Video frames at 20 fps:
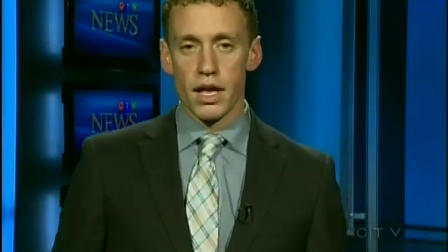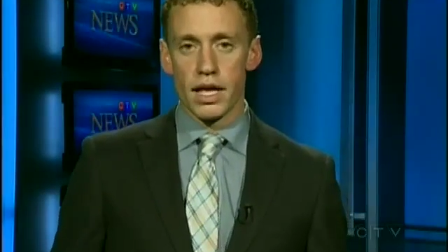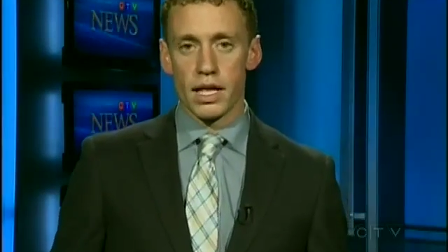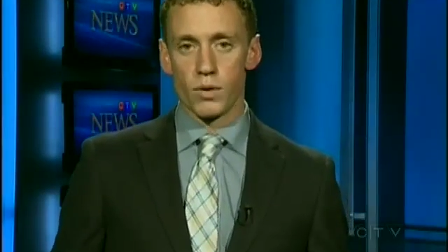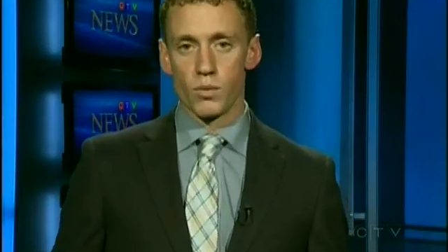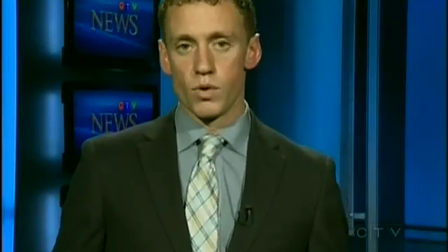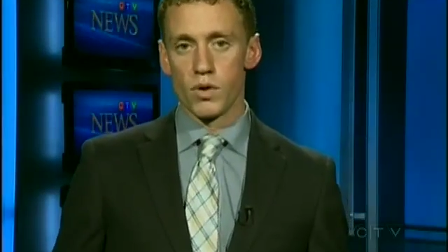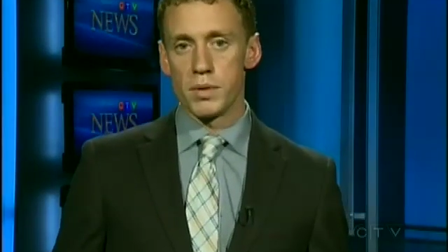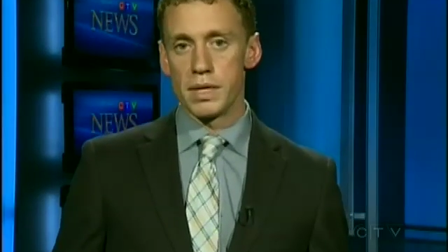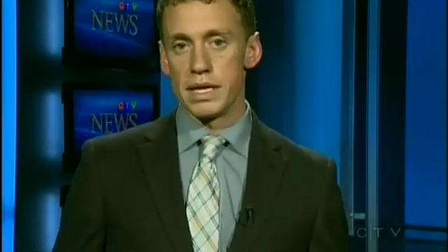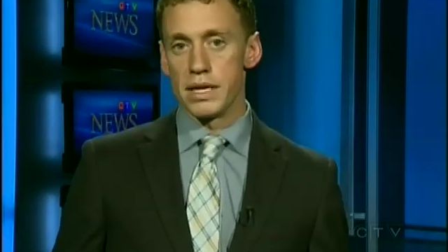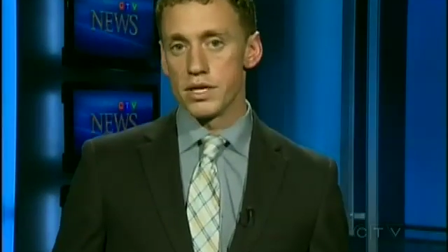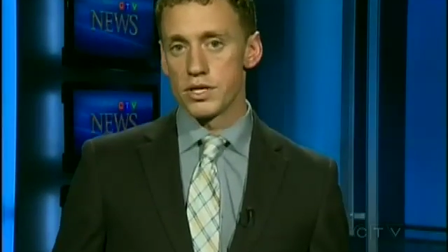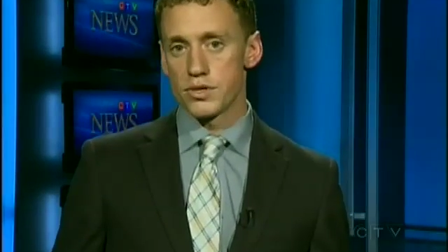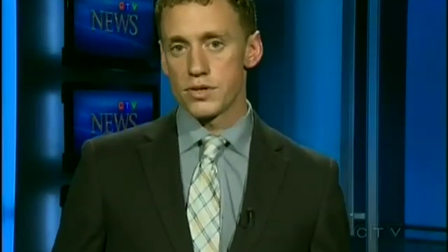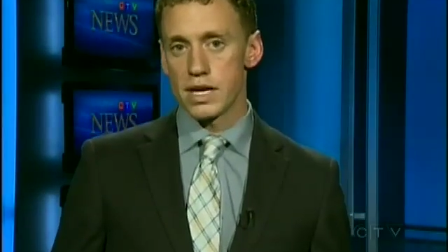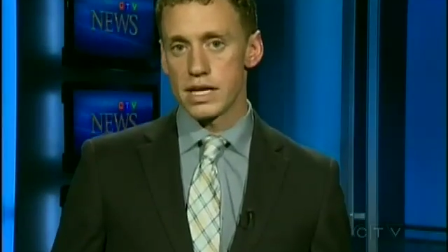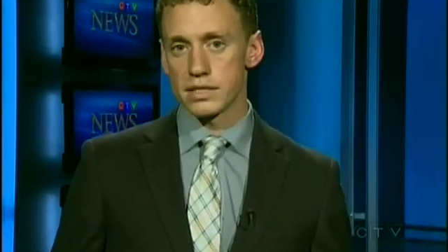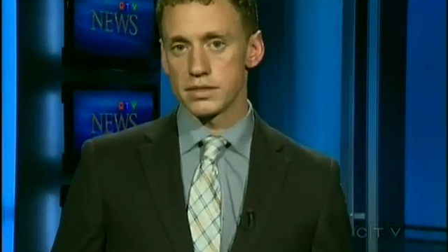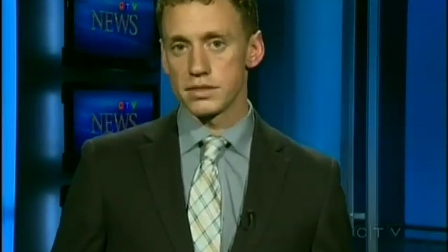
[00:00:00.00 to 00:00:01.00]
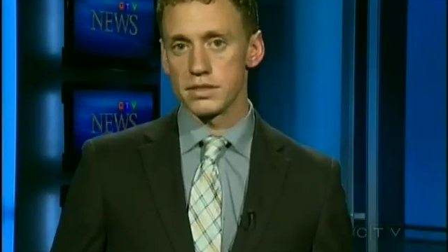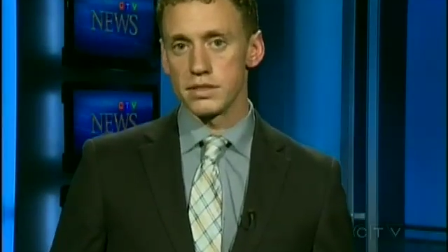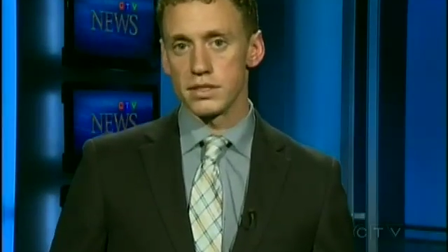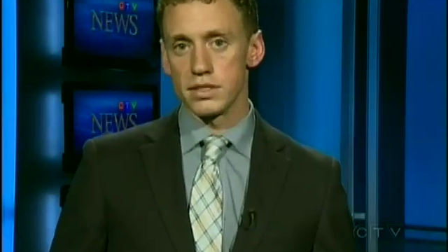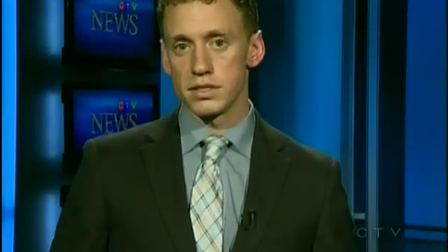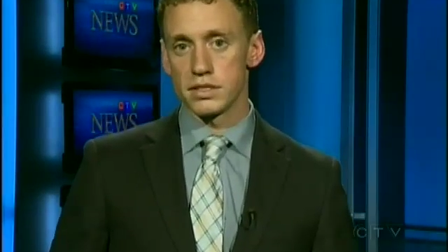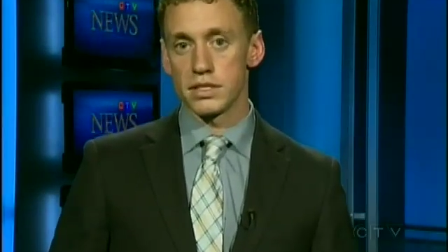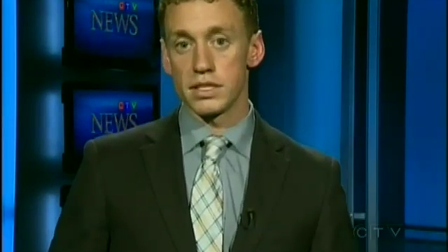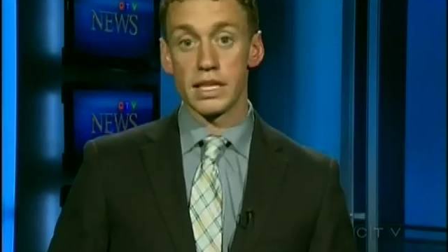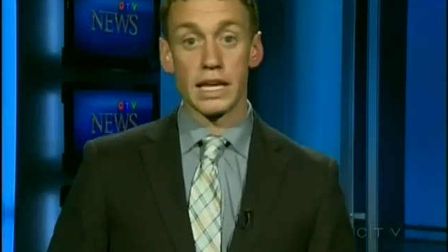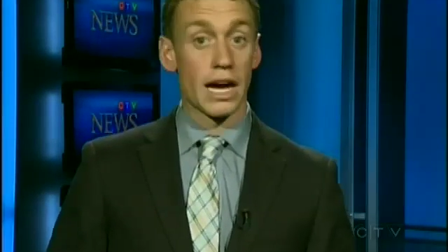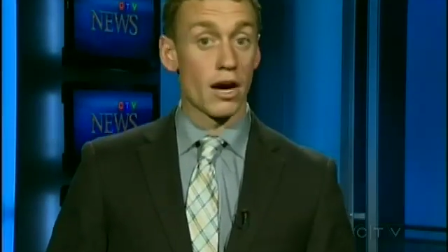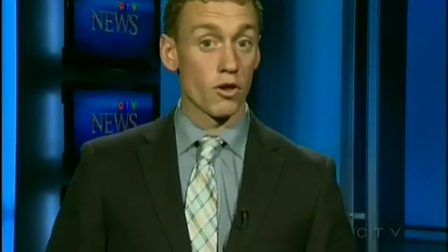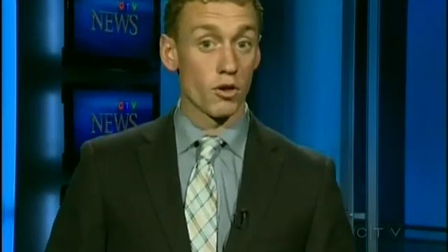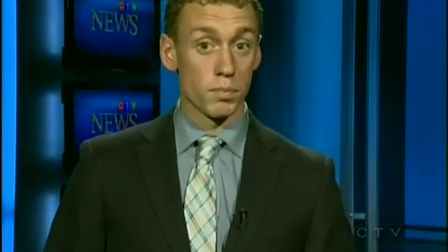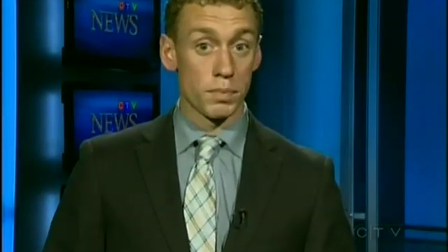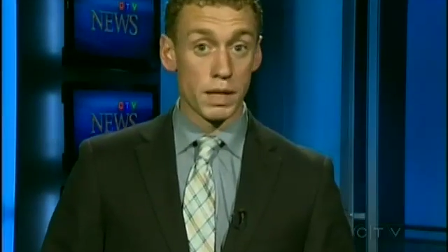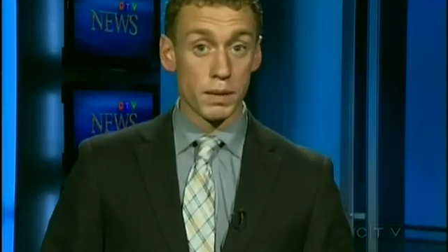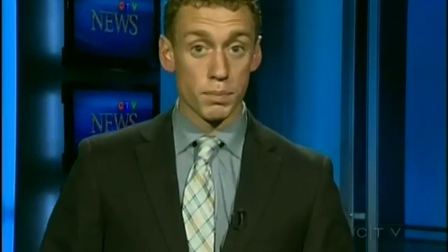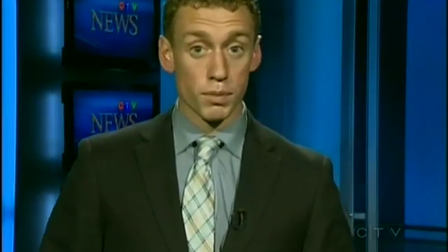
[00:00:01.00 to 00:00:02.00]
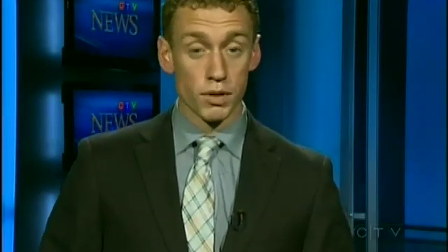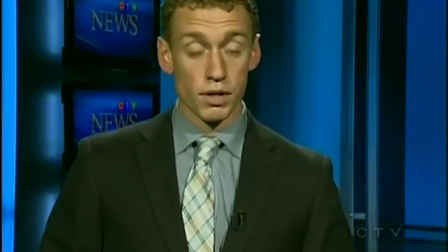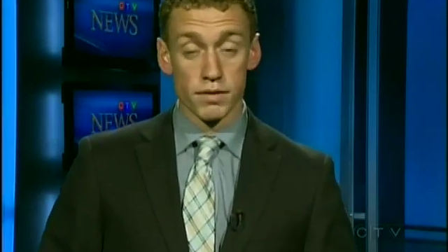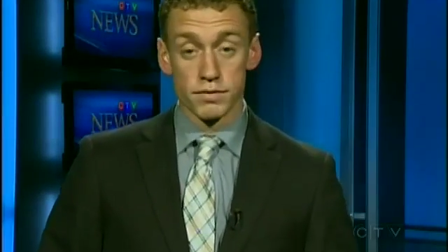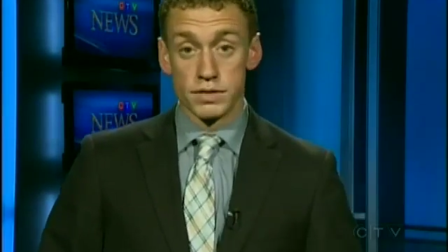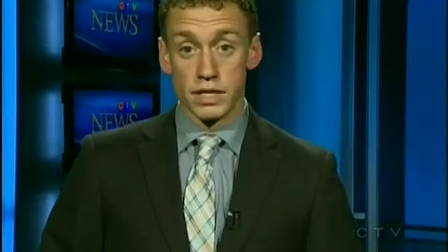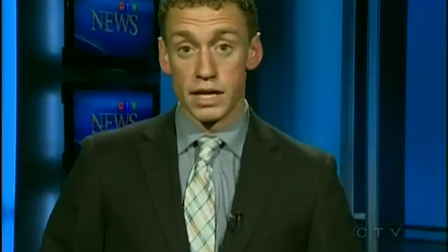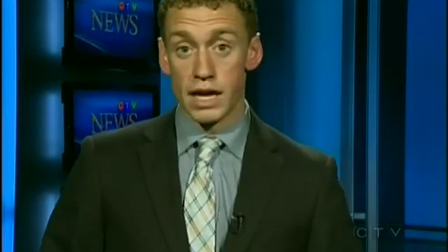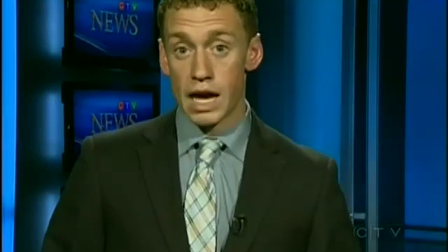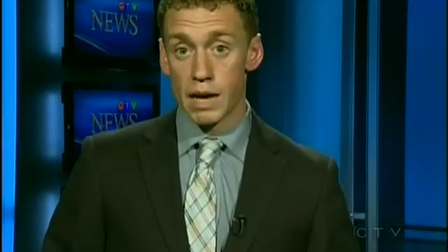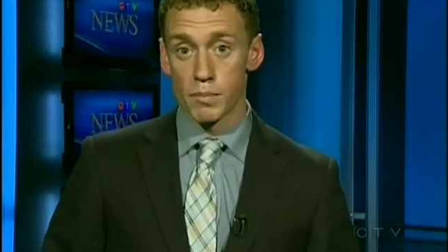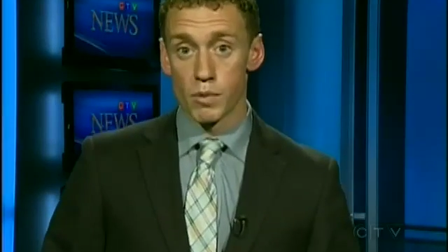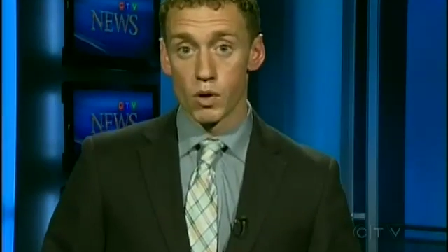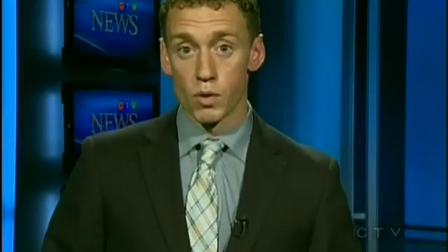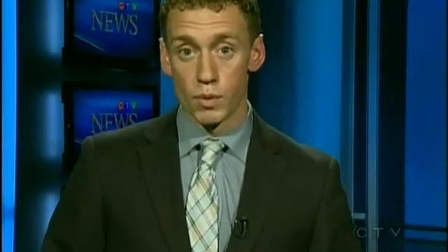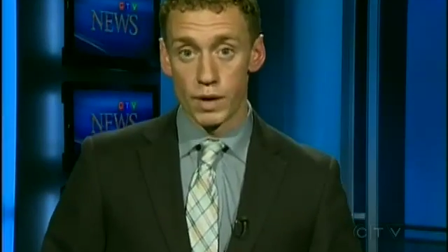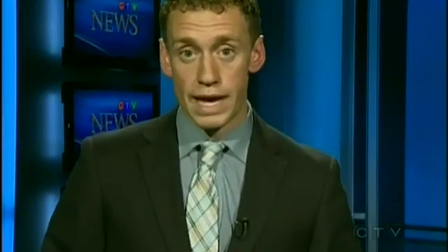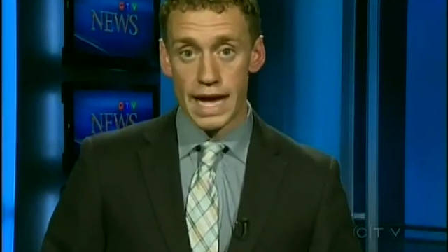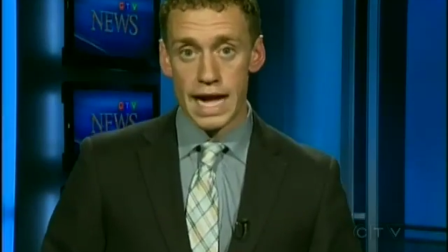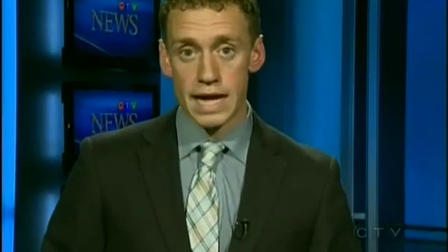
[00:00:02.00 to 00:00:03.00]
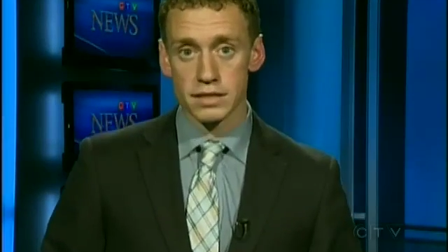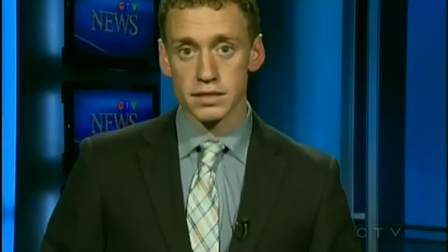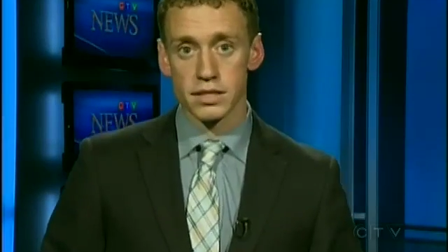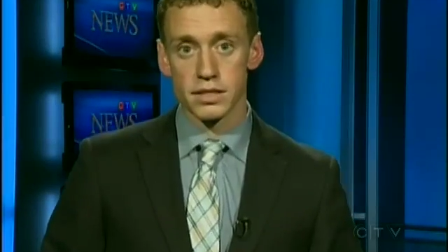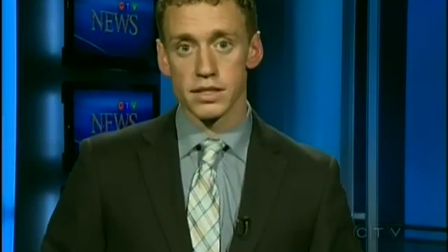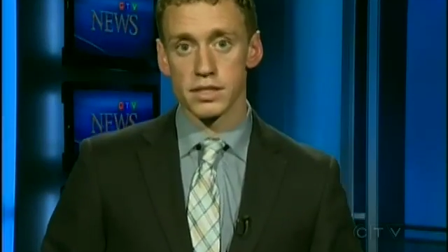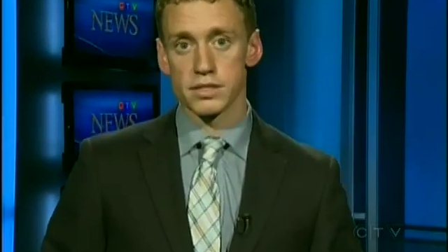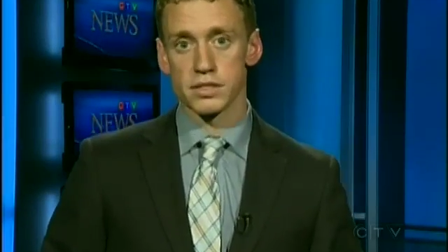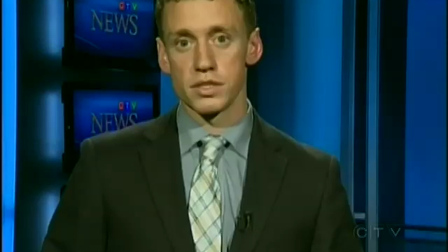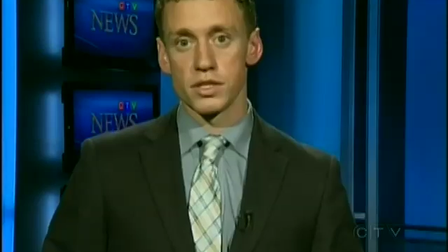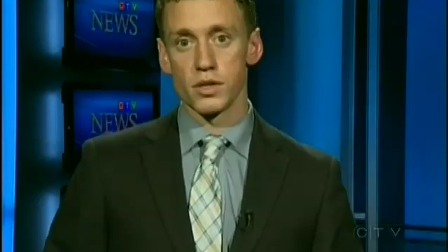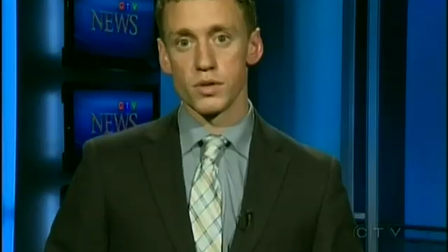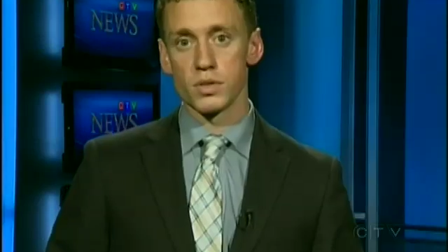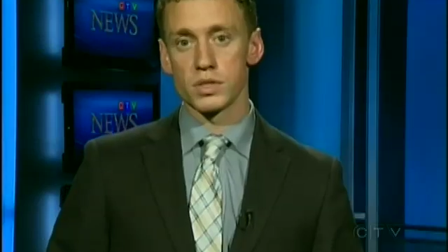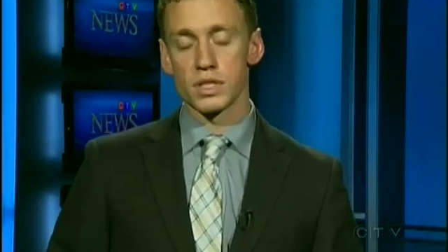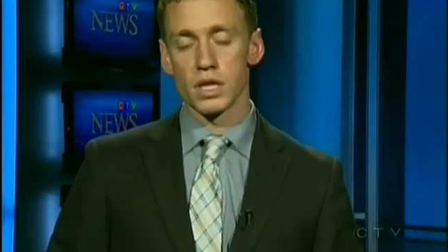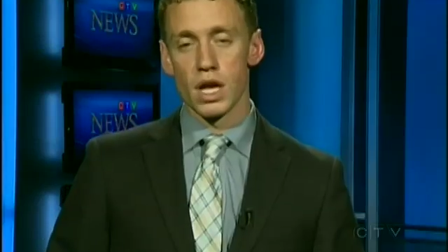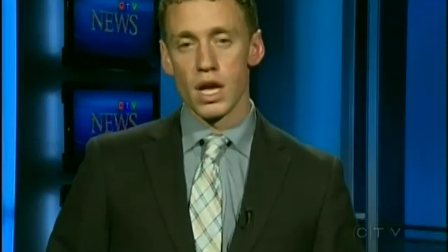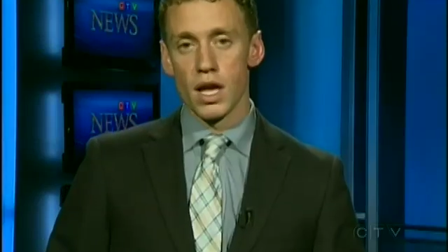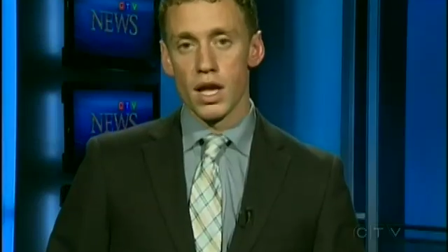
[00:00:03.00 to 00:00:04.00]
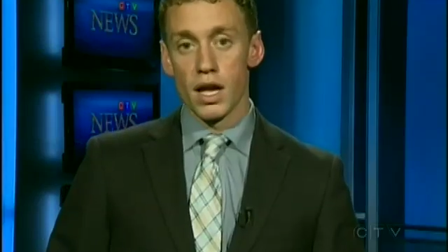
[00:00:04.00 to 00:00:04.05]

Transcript: and it will be interesting to see how the people of Nanaimo react to this news.